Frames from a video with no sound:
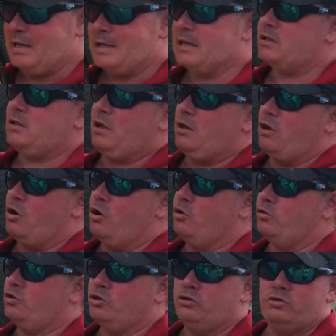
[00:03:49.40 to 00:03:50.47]
instead of
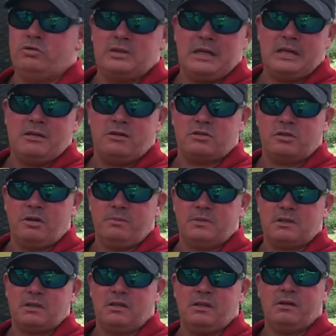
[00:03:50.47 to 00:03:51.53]
O2s in your
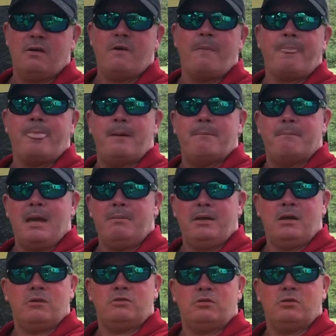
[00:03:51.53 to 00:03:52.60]
surface cleaner, maybe
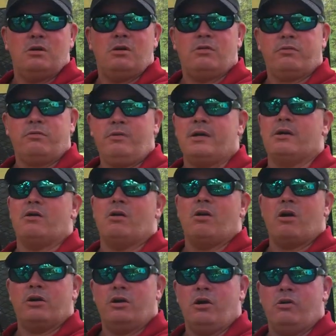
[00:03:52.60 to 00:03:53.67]
go to an 03
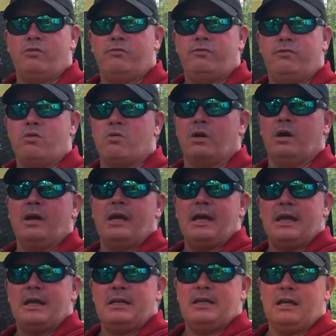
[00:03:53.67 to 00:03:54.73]
or an 04
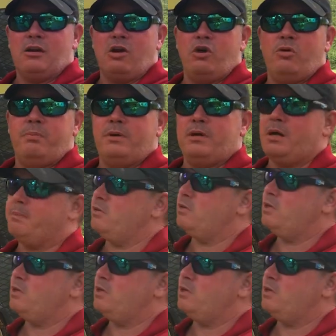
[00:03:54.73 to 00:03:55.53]
and then open up your